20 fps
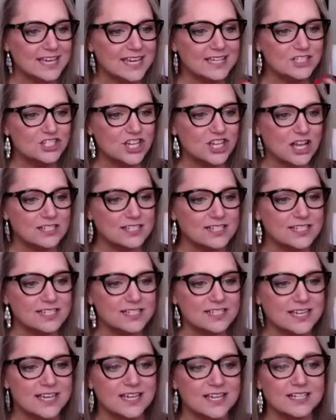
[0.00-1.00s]
did,
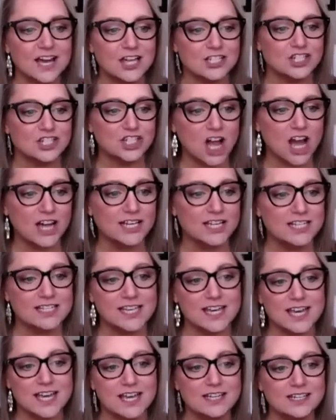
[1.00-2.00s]
Chelsea did, Ashana
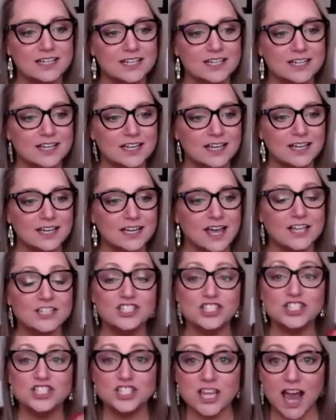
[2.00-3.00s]
did,
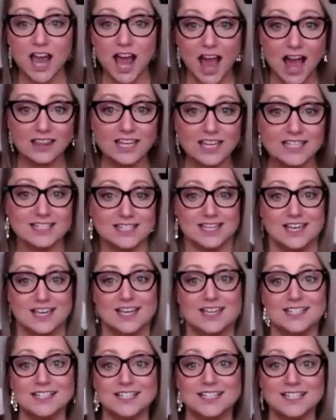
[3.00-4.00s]
Ella
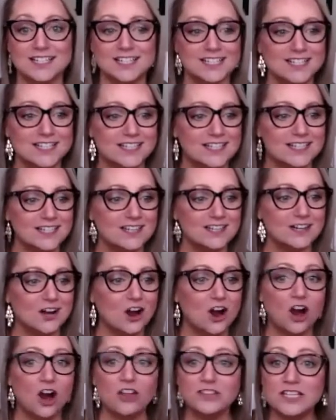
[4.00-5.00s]
did,
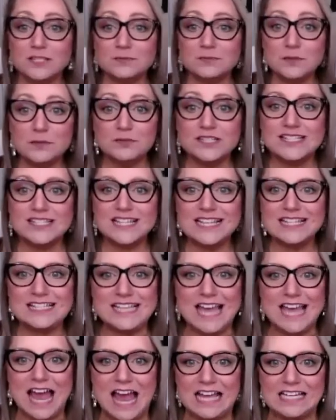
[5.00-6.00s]
all these people said
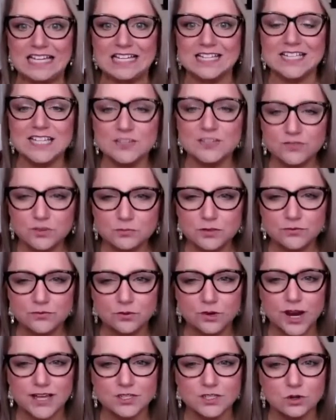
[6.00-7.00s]
10 even
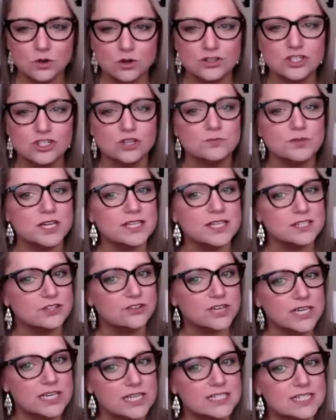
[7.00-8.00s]
before I told you, because
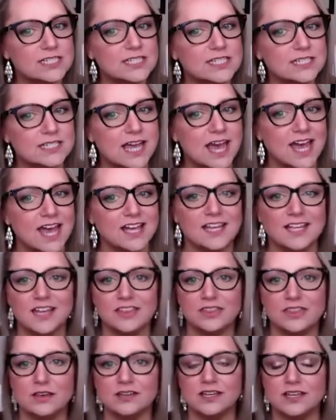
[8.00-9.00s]
there is a delay
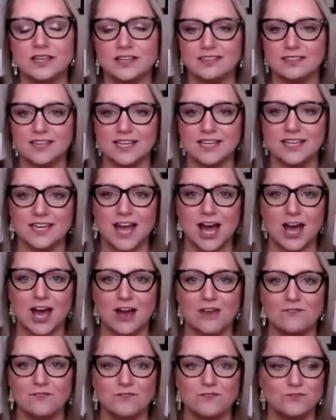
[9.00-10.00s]
in
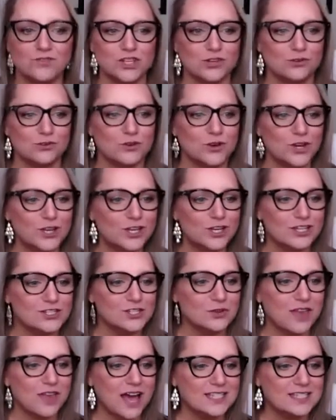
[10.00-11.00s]
the view.
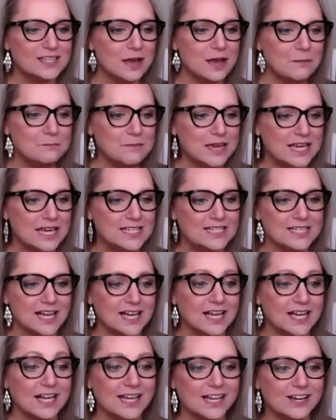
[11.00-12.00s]
So that's
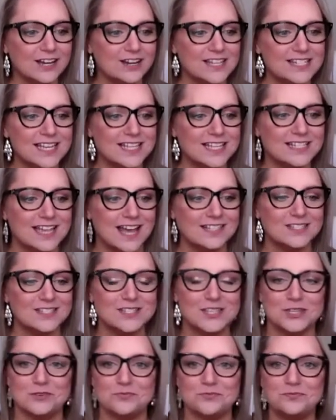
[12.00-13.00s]
amazing. Clara said 10
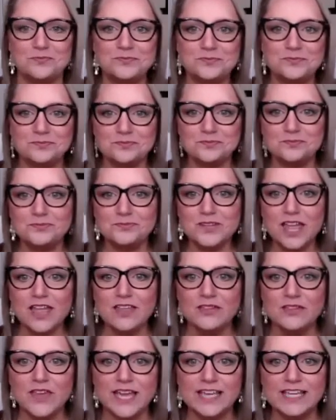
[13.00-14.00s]
too.
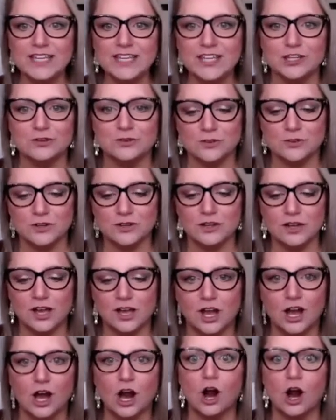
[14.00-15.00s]
Thank you.
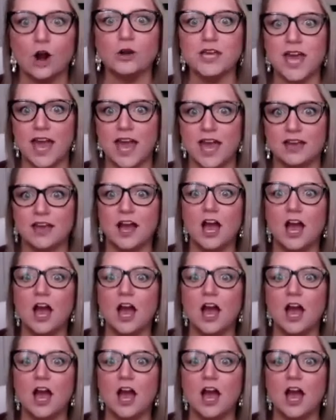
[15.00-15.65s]
Okay.